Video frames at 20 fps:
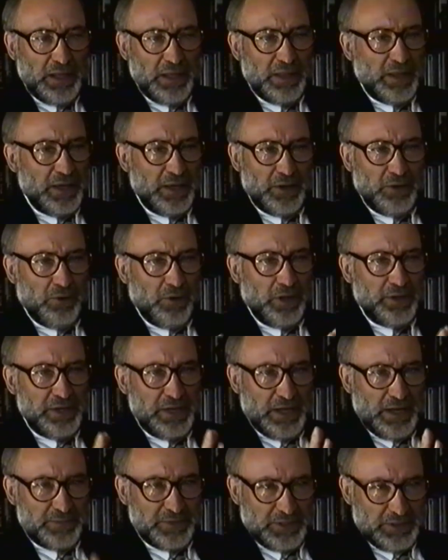that all
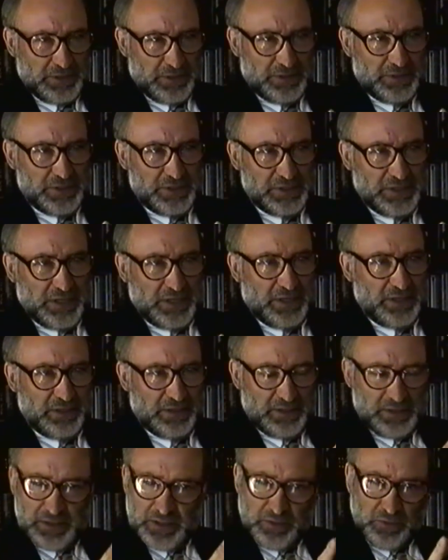the obstacles
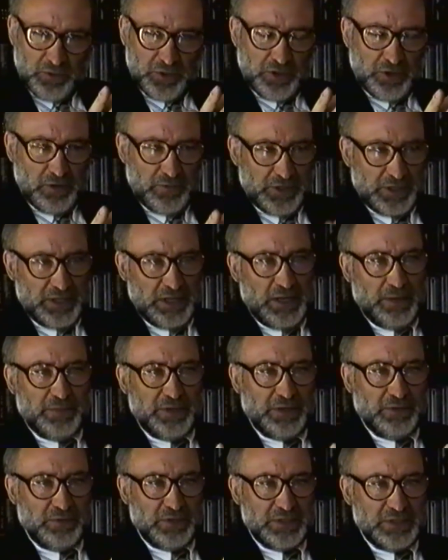were overcome,
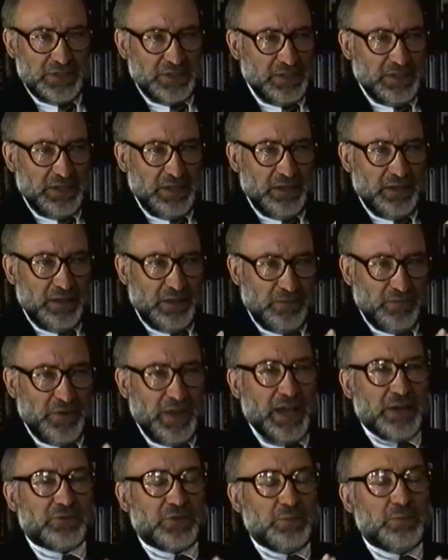and it was, in
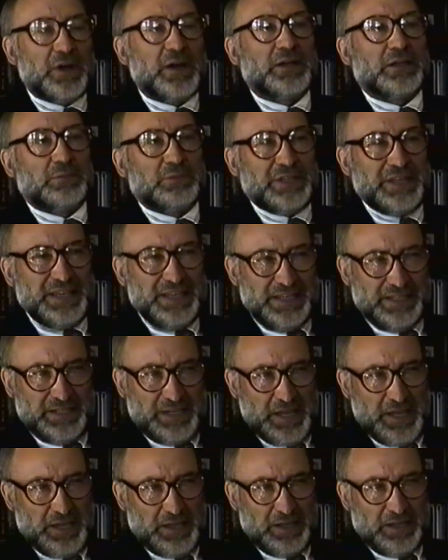fact, remarkably
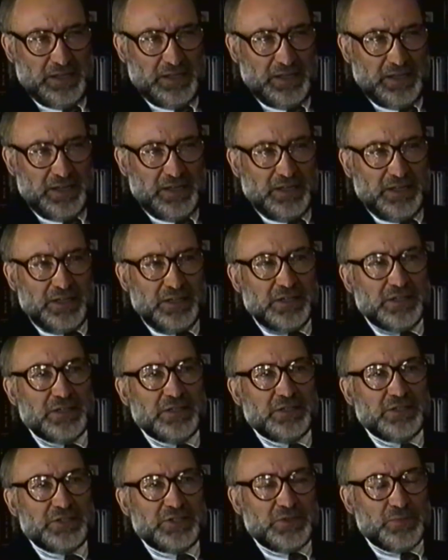easy
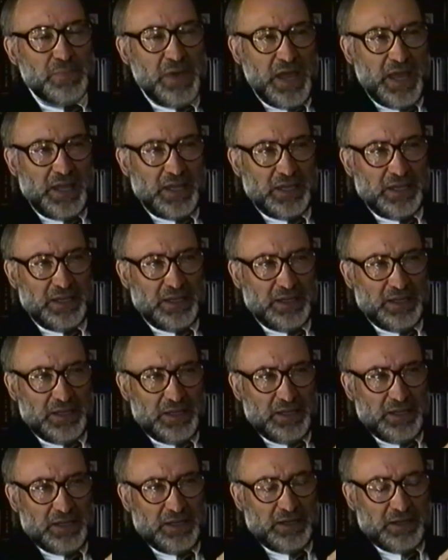to make
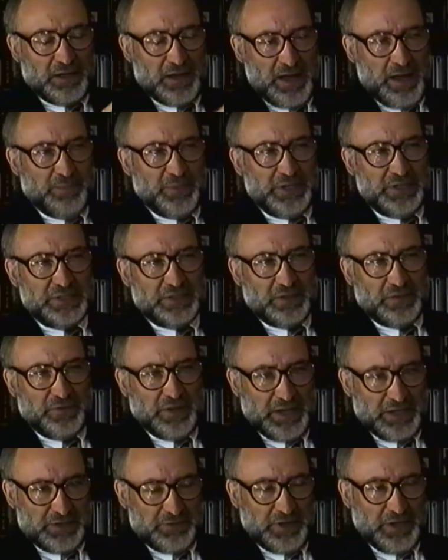copies of
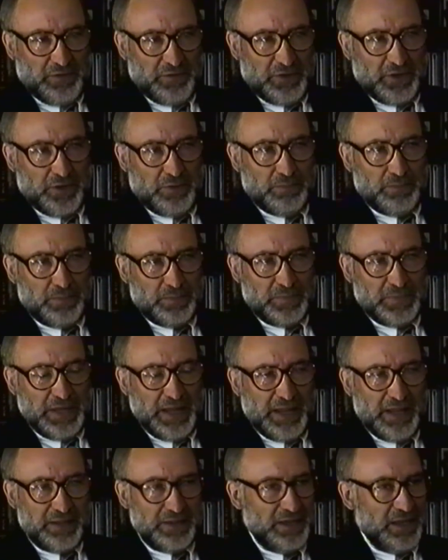X-ray film
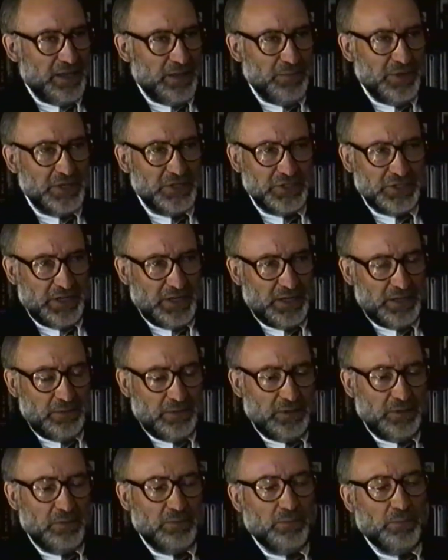that had the image on
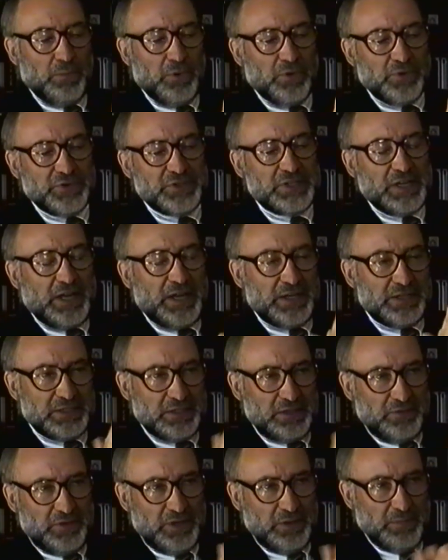both
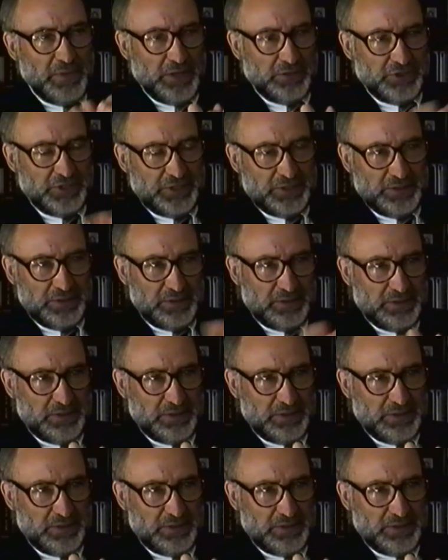sides of the emulsion,